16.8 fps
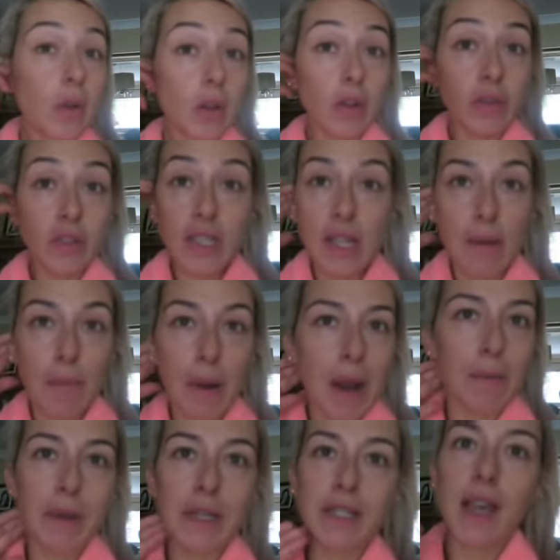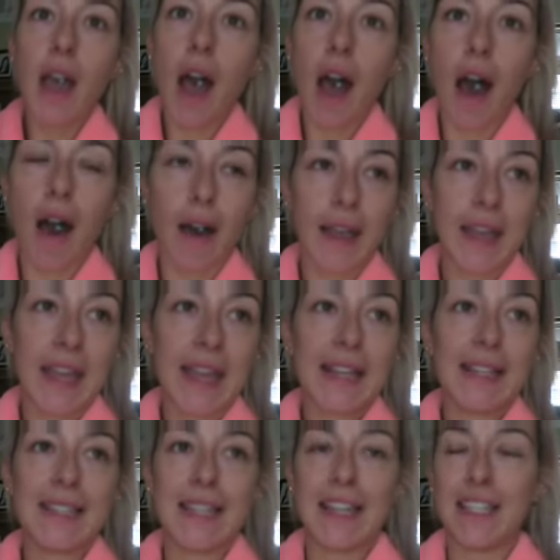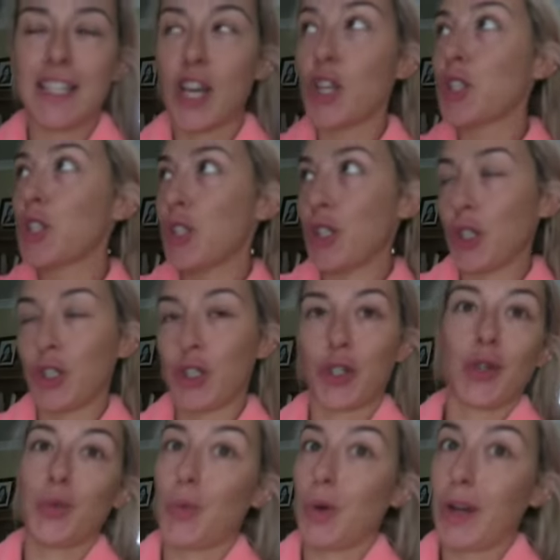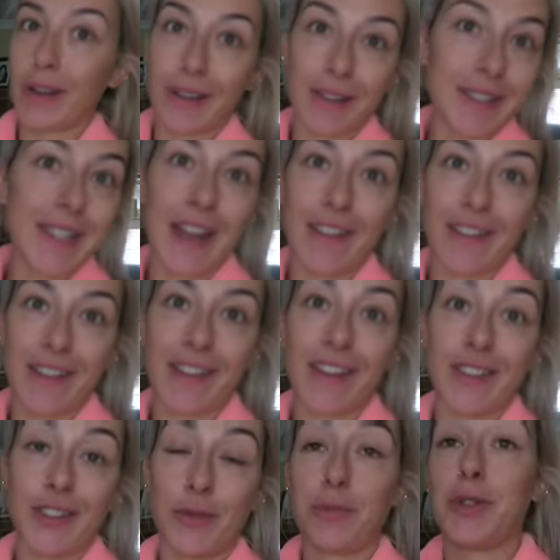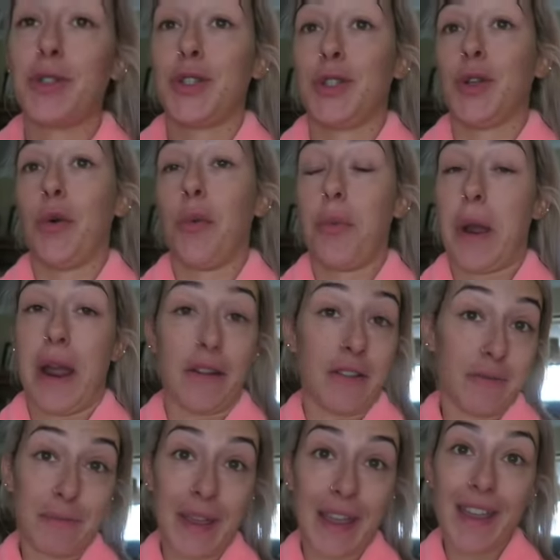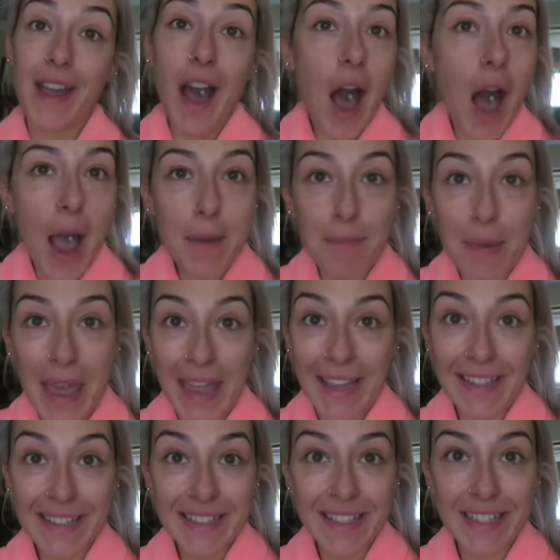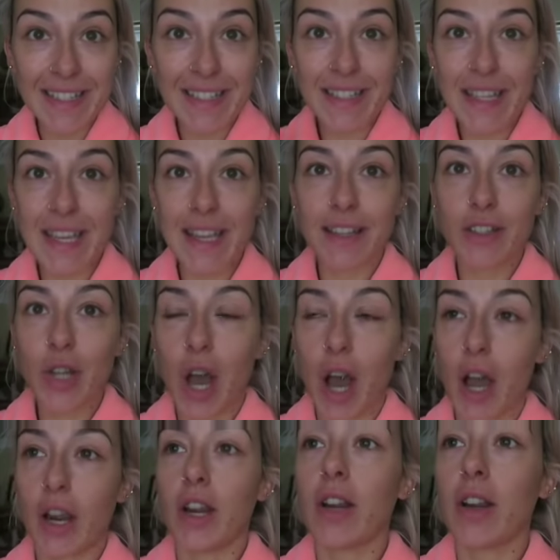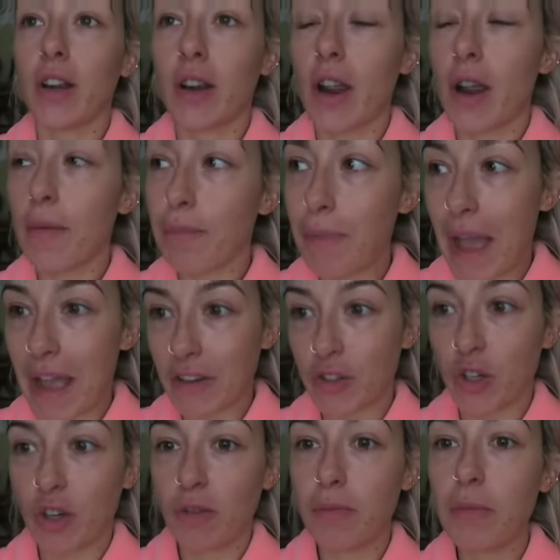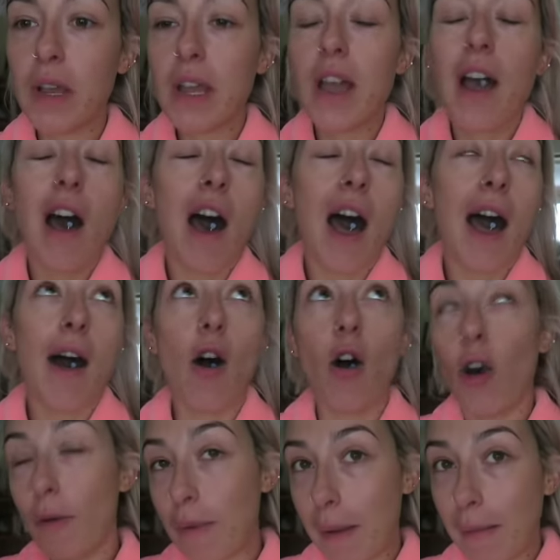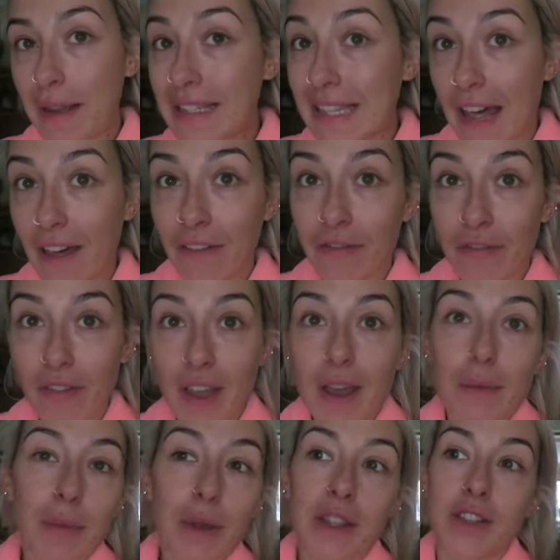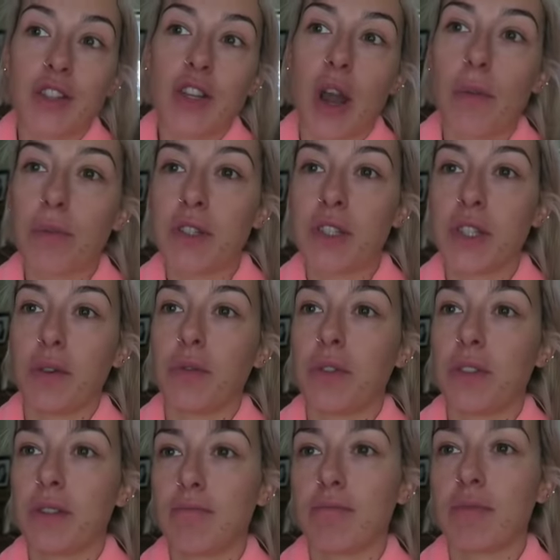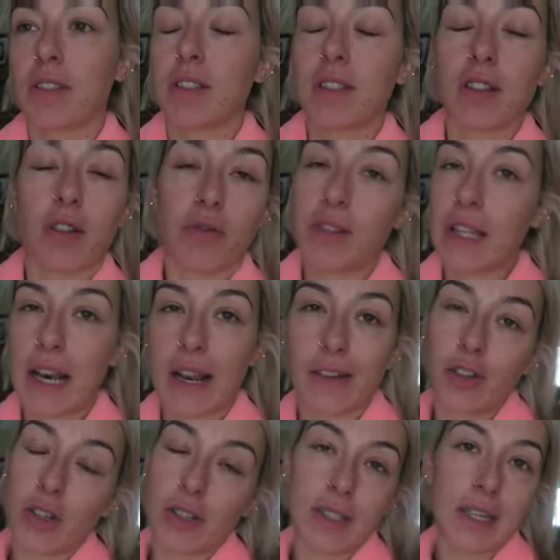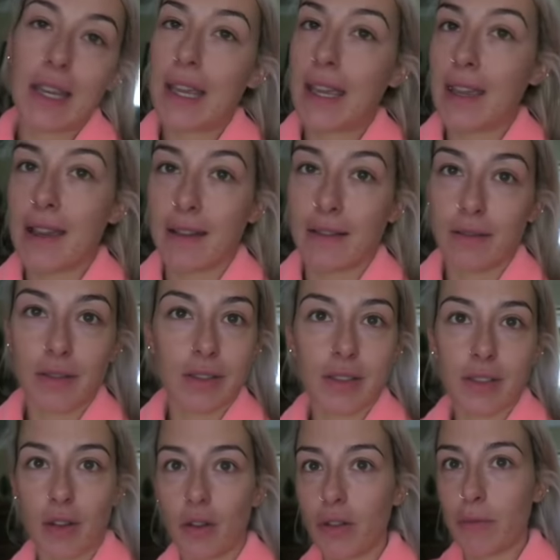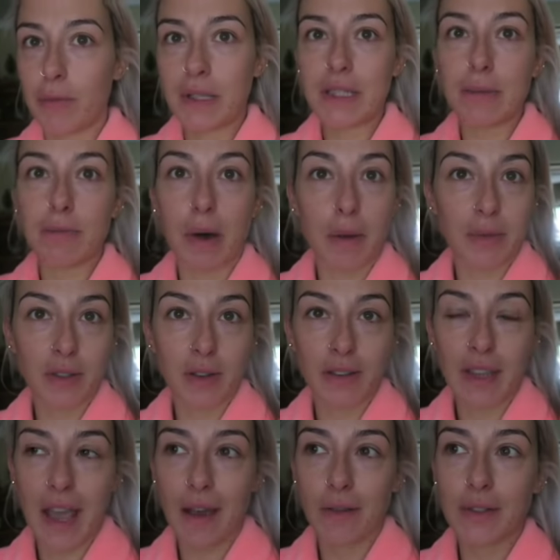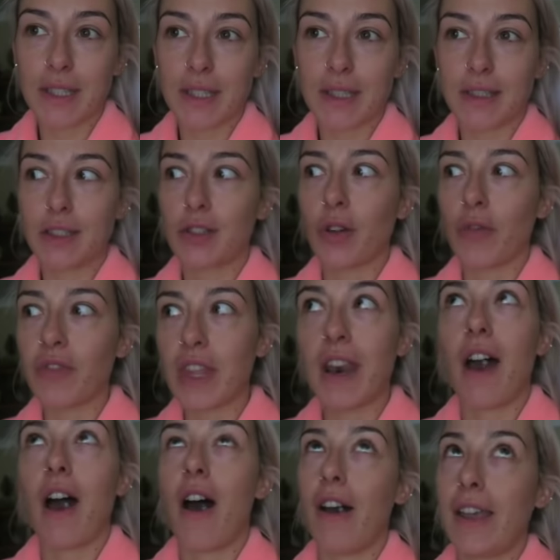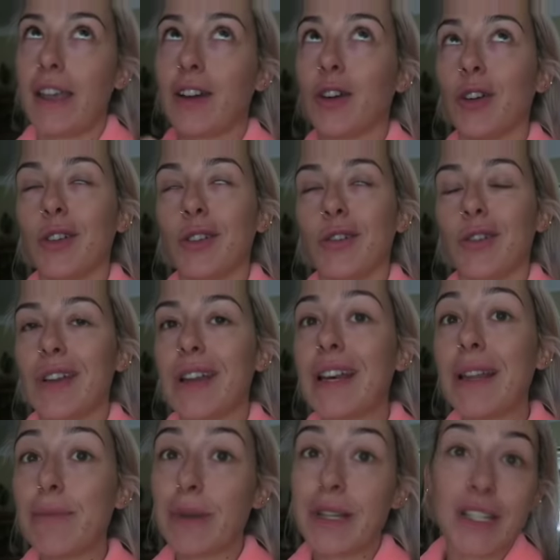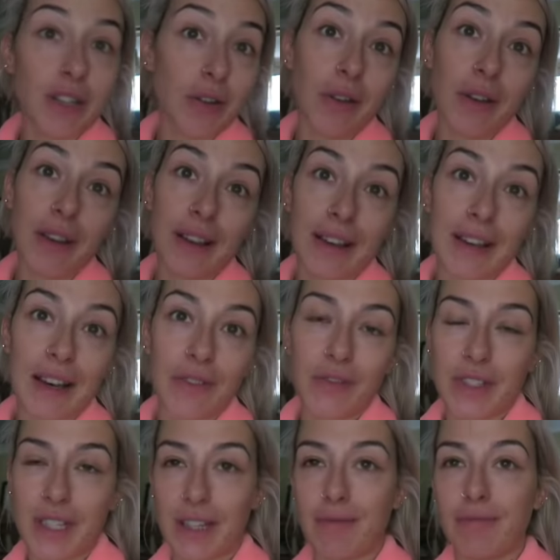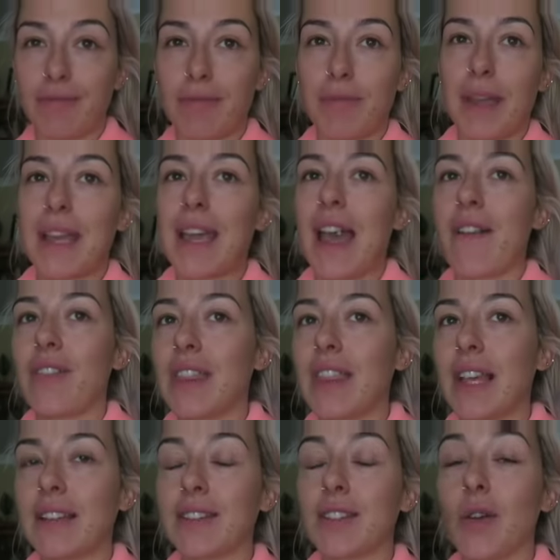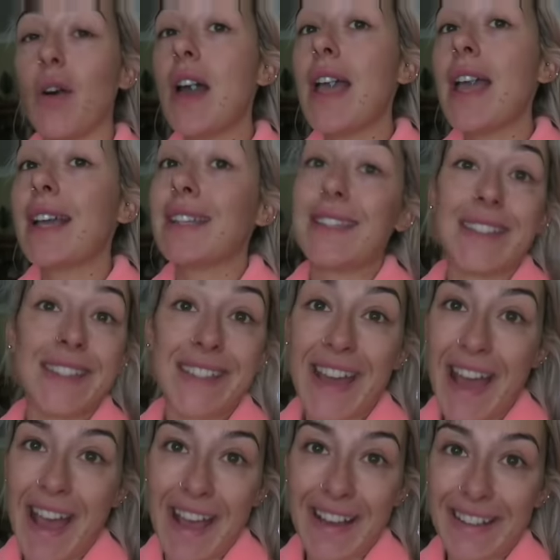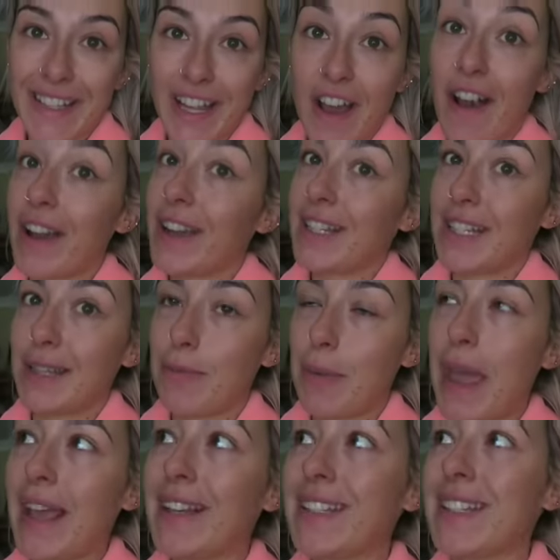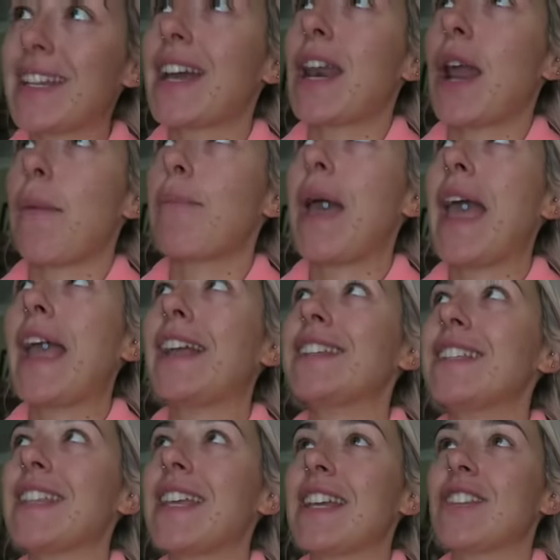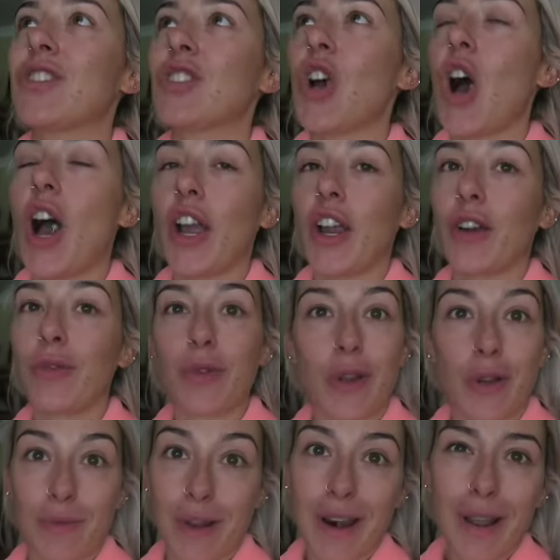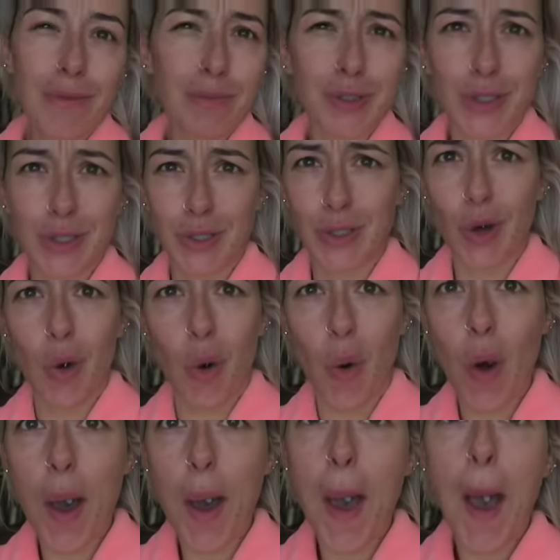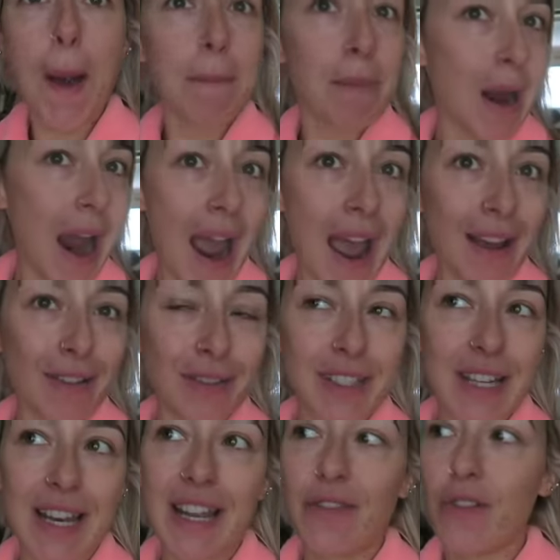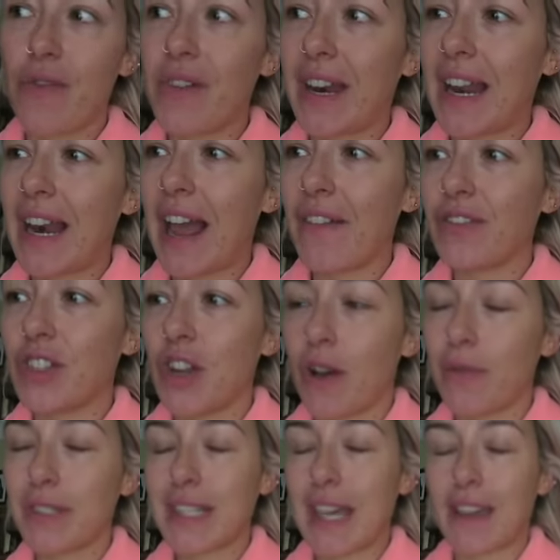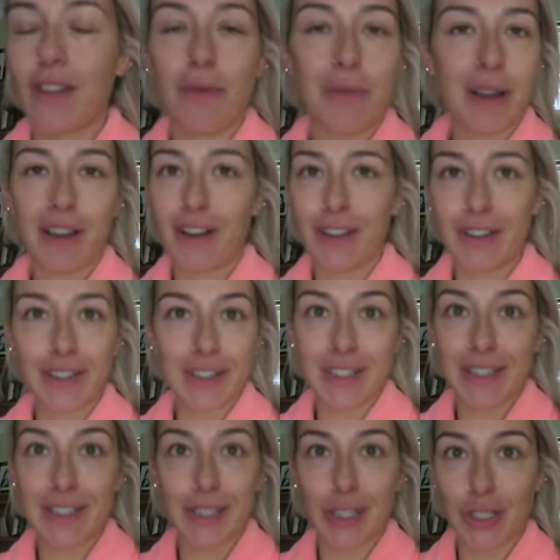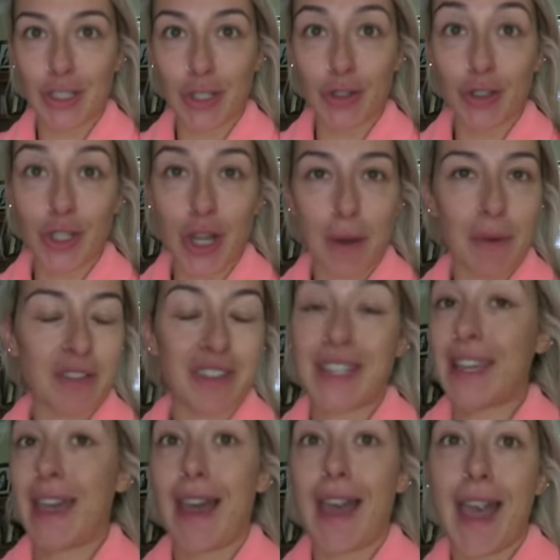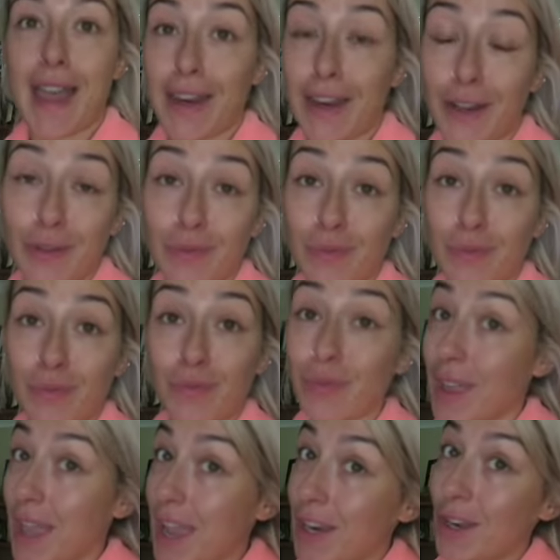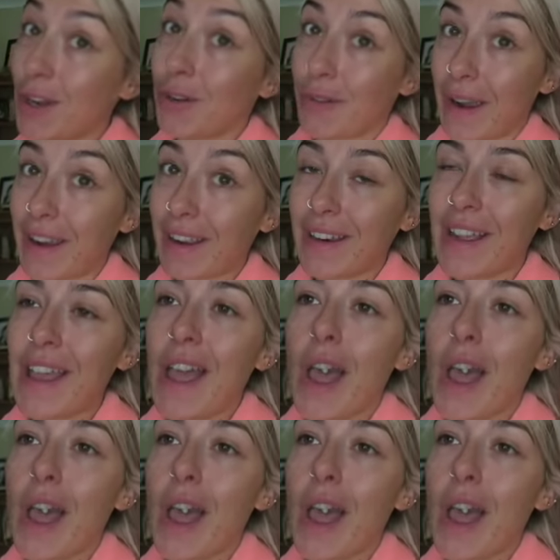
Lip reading: I'm going over to the apartment. I did such good work on Saturday, guys. You'd be so proud of me. I painted the entire bedroom all by myself because John was doing stuff with electricity and other bits and bobs around the house, stuff that I couldn't really be doing and lifting big heavy things. So instead, I did the painting, and I painted the entire room. I'm so proud. And even when I left, John was like, oh my god, you did such a good job. I was like, I know, right?